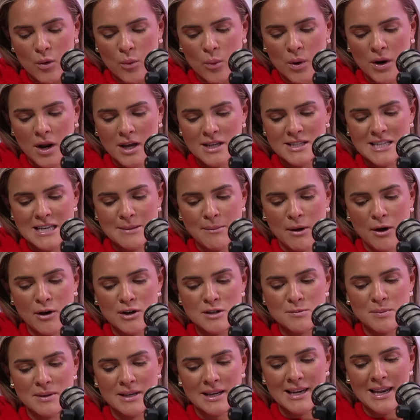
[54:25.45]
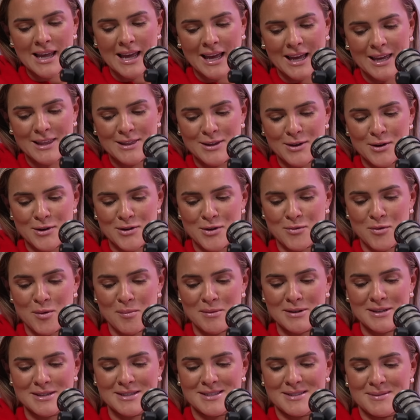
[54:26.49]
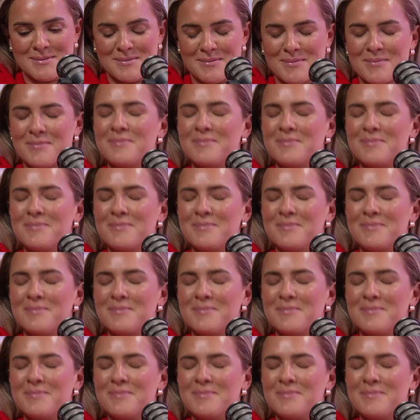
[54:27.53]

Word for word: When I see my husband lick the other woman's